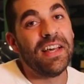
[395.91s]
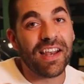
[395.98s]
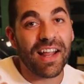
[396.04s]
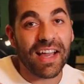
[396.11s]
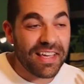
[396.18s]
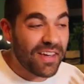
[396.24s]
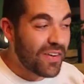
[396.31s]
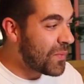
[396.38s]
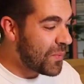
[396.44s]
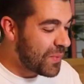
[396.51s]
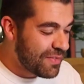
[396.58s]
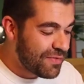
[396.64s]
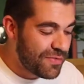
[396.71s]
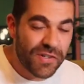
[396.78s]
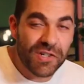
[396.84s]
Like,
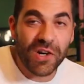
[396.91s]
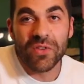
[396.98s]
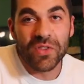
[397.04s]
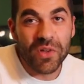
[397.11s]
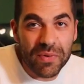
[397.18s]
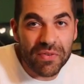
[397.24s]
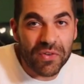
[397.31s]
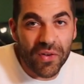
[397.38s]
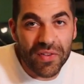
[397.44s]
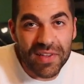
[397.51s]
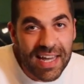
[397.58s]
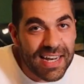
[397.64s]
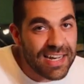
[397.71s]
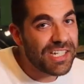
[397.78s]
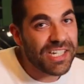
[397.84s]
we've shown that we've got
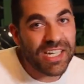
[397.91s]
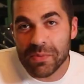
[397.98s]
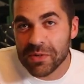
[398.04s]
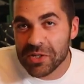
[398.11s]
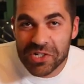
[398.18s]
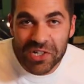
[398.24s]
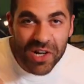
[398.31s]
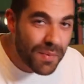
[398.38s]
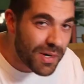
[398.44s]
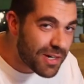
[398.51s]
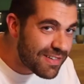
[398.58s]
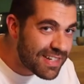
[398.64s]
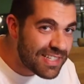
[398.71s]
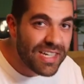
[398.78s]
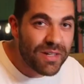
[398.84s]
the energy, we've shown we're
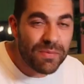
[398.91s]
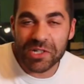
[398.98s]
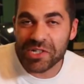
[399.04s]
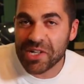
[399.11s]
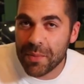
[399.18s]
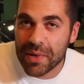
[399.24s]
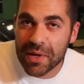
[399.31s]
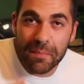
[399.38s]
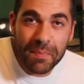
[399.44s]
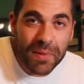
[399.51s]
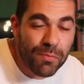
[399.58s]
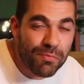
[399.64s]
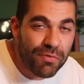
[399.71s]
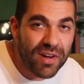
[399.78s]
gritty, we've shown we can build